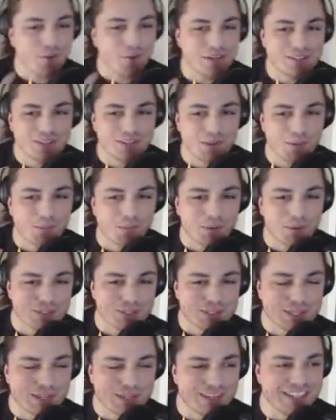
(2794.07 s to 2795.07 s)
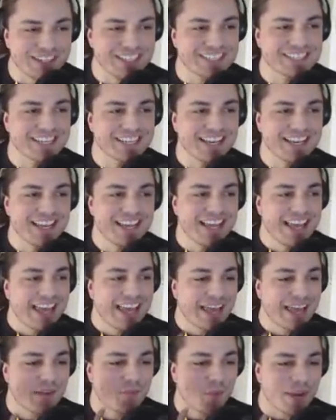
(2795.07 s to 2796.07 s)
into the World Series
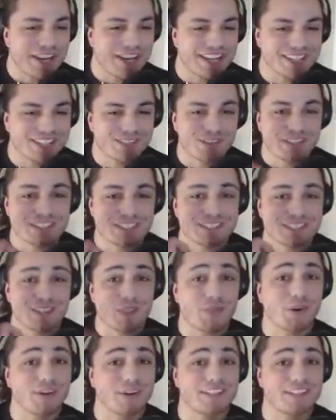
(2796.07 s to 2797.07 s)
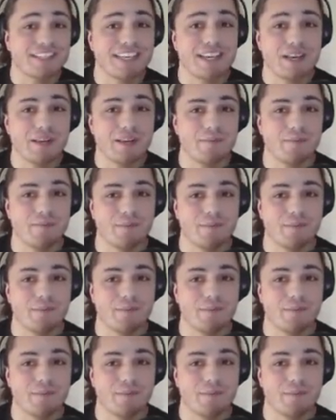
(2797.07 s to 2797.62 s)
and win it? So this is the third team